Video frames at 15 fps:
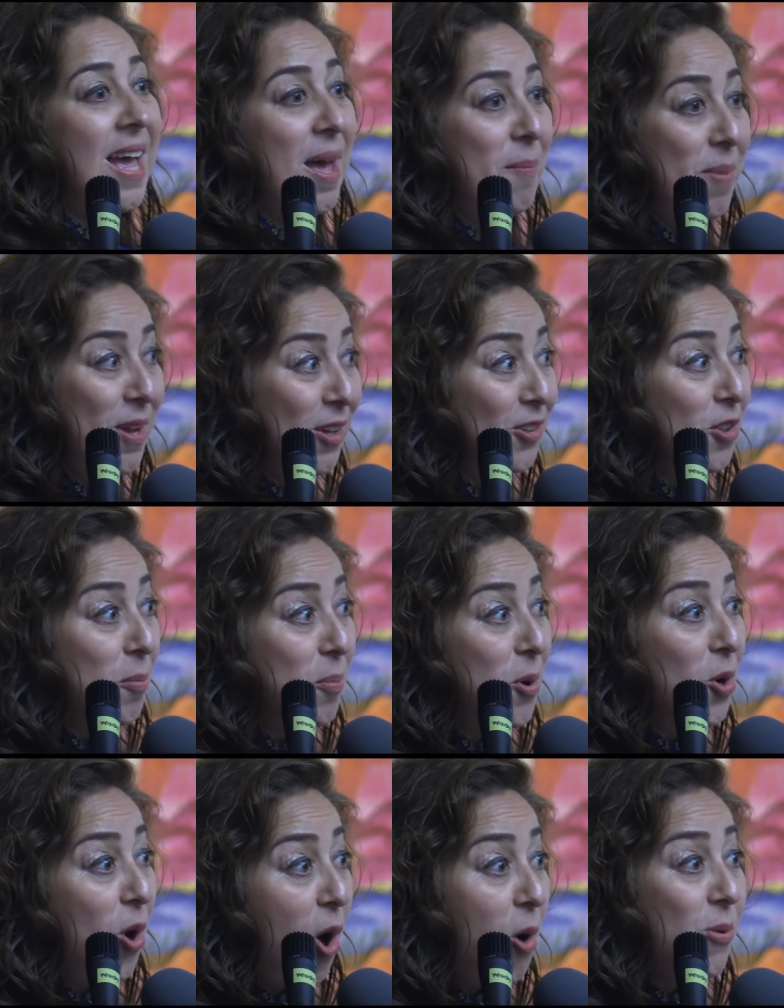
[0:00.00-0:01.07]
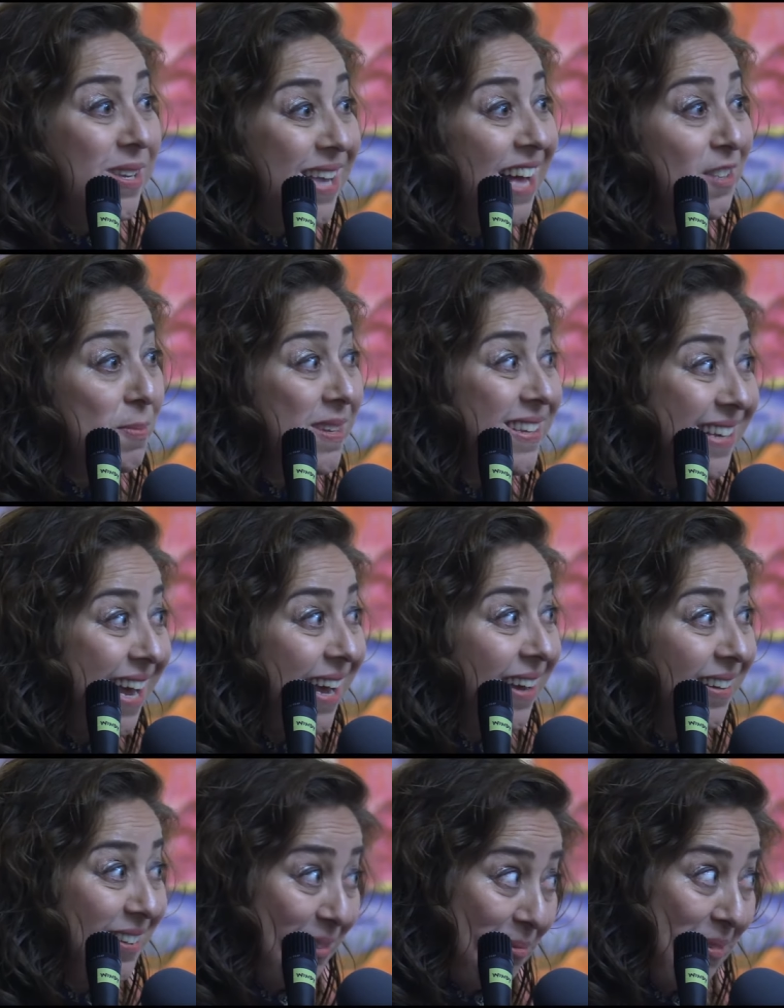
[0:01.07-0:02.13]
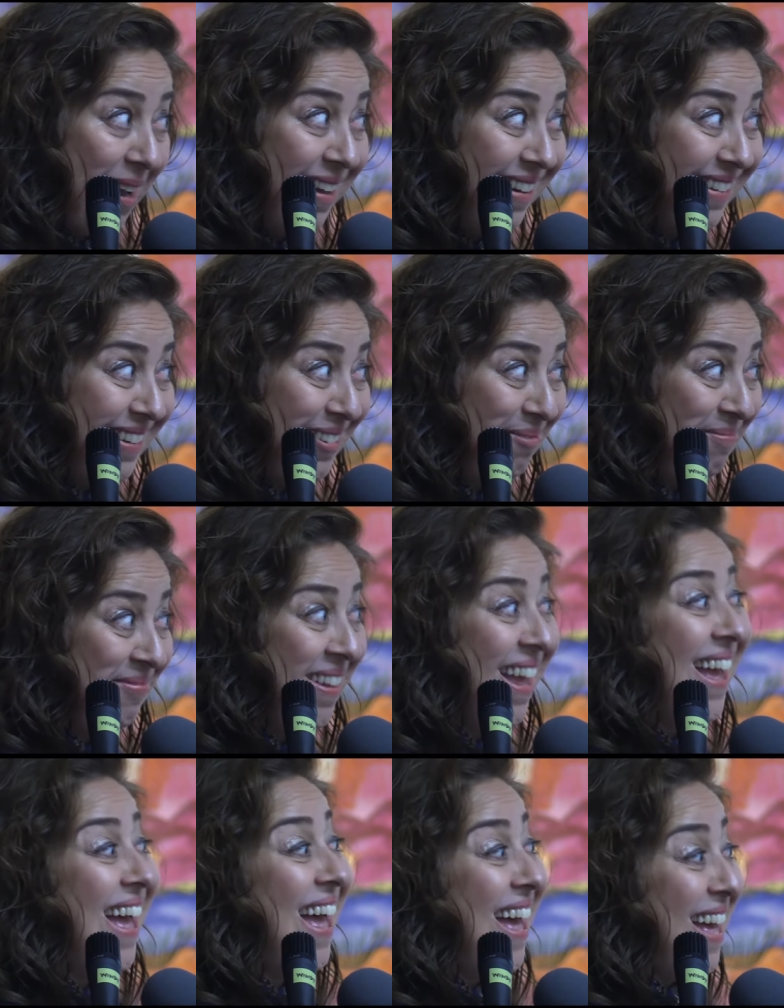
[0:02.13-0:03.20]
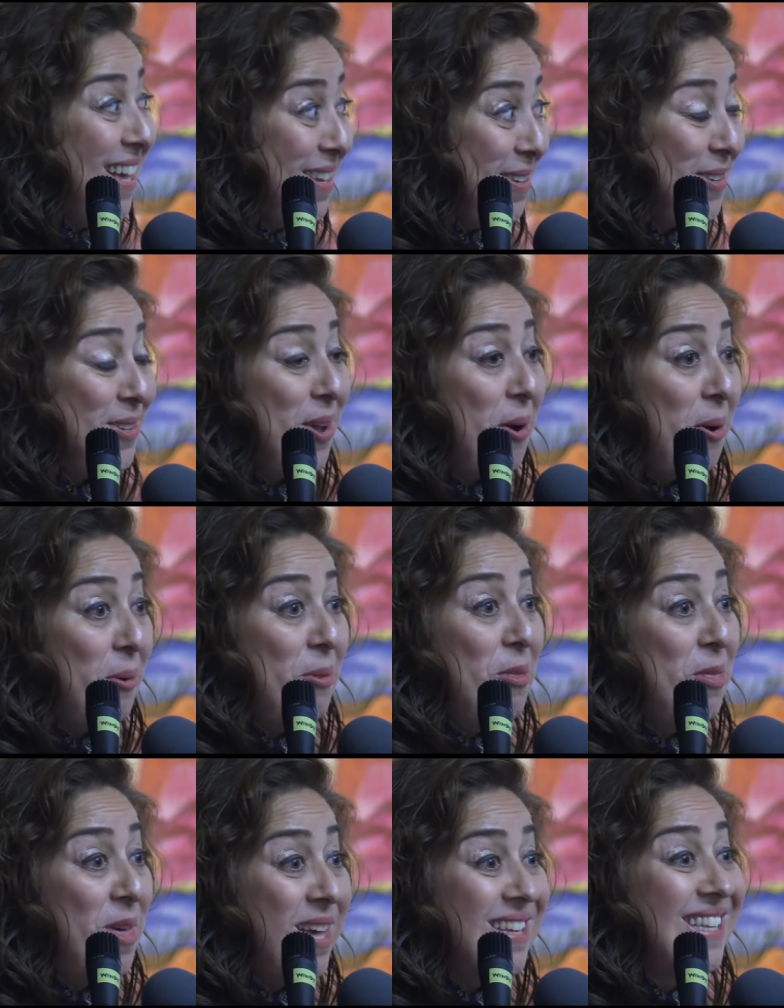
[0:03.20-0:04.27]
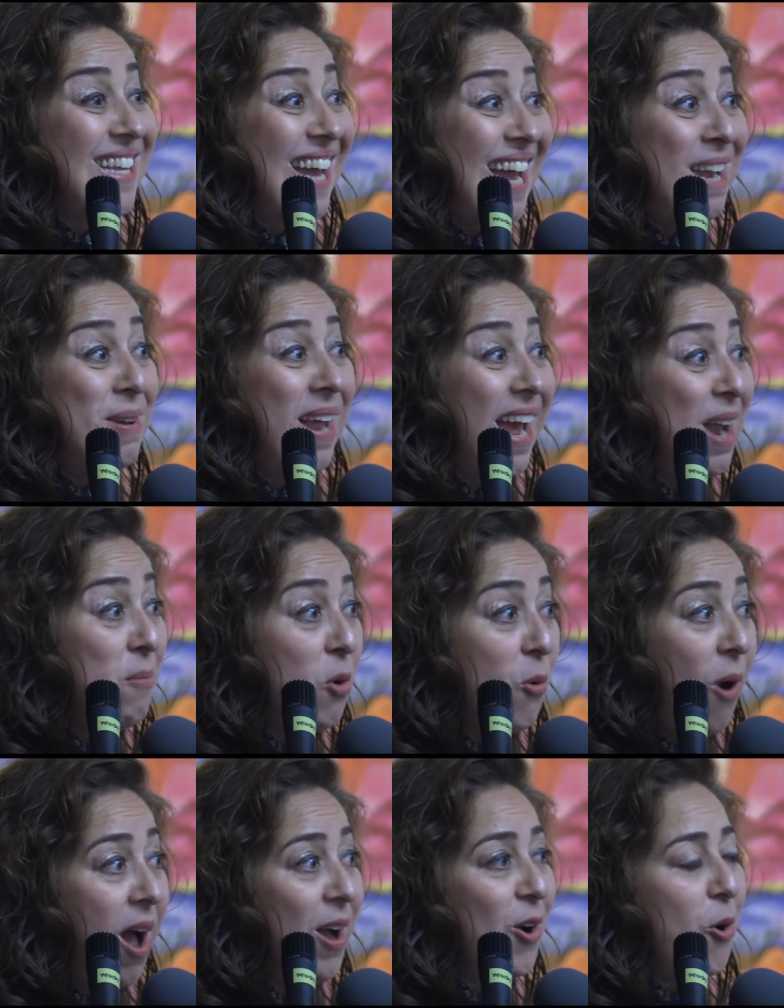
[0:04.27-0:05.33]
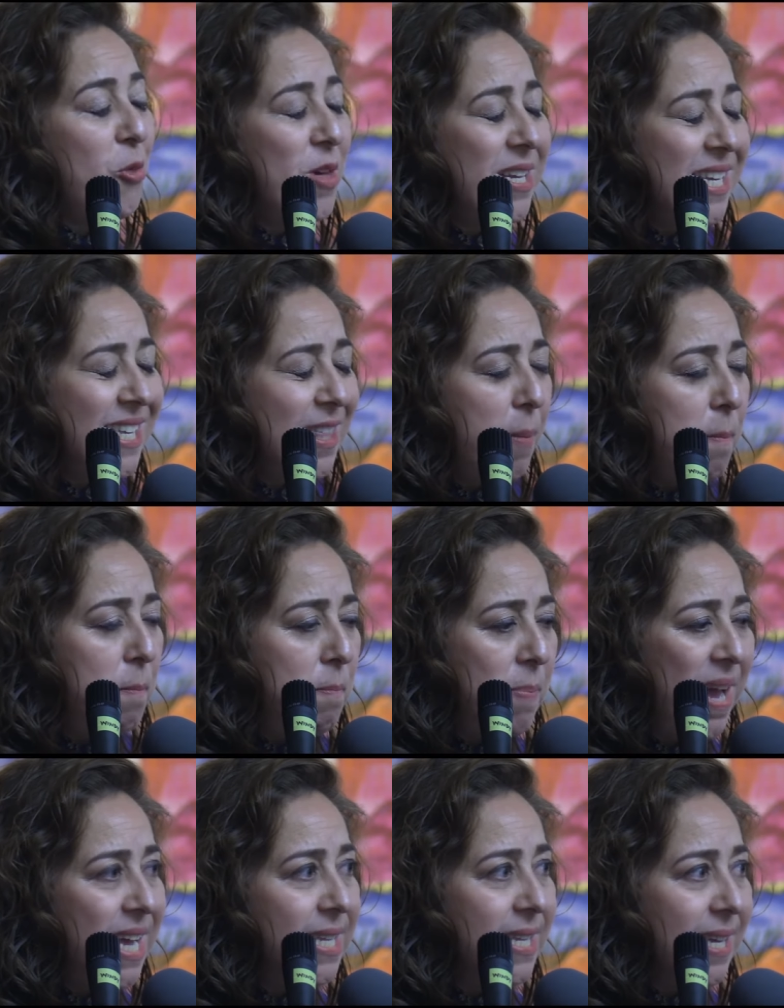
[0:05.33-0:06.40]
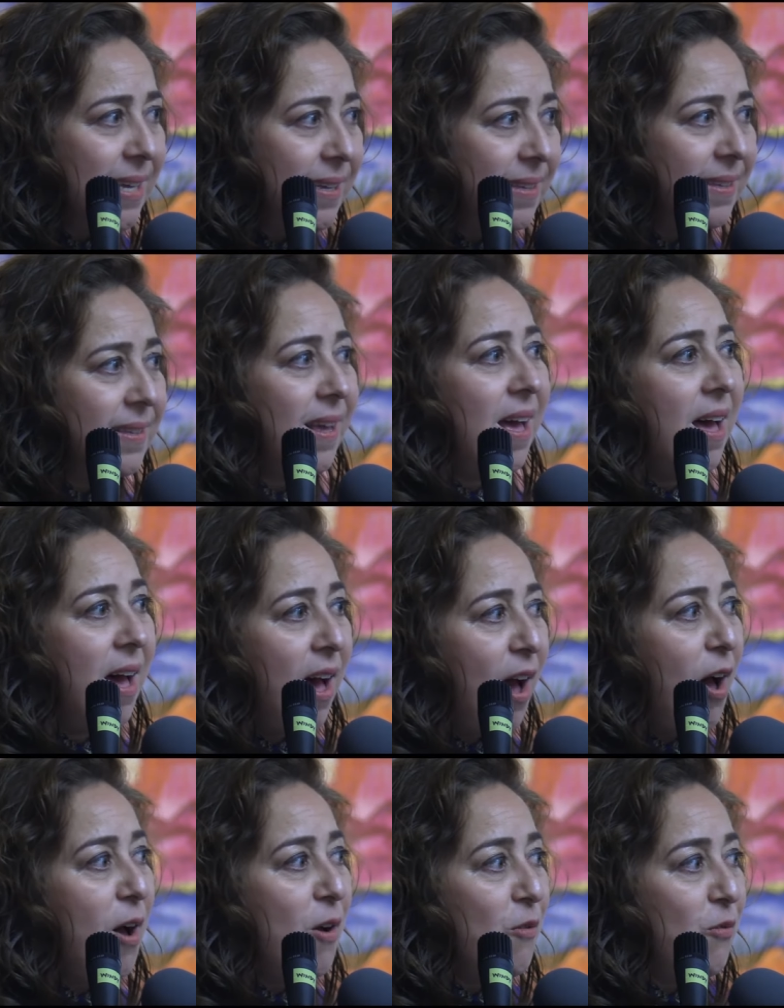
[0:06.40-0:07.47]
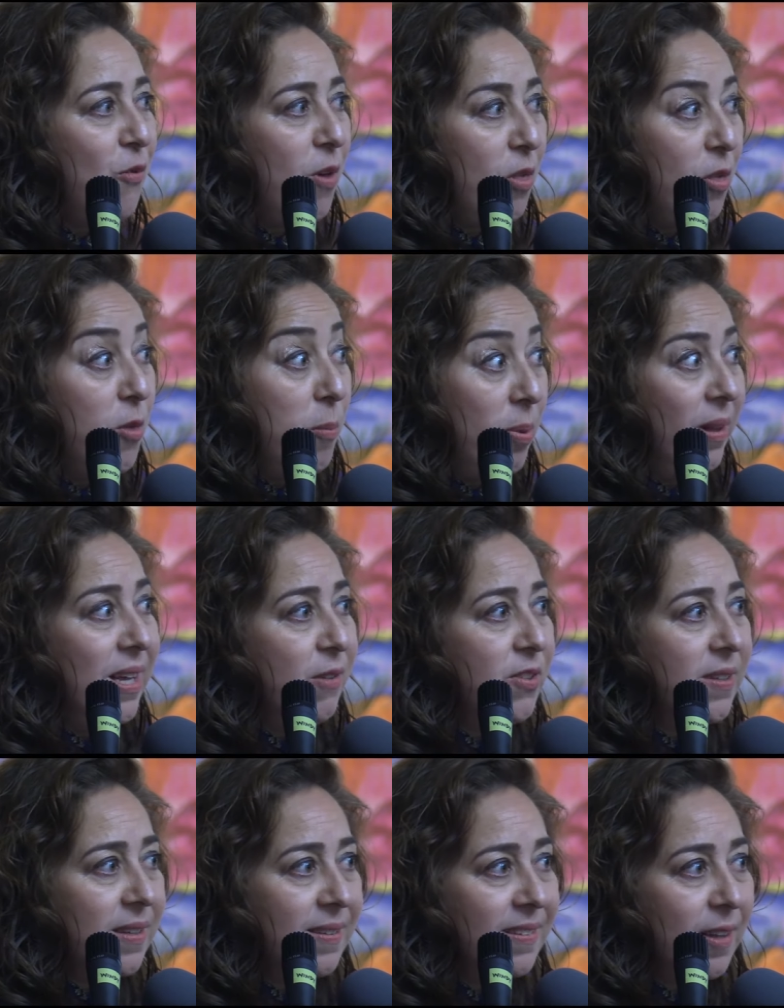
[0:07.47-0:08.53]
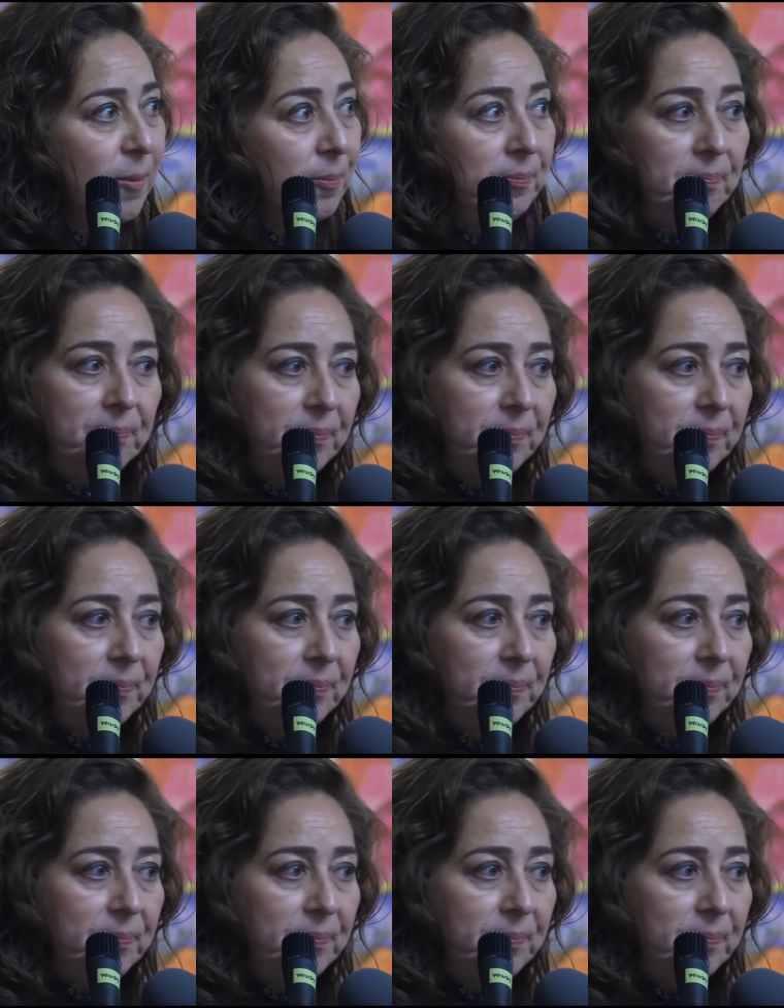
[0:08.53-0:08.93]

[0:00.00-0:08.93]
Because the book always has mistakes, right? So this, in Morocco, this is the basis of the belief system.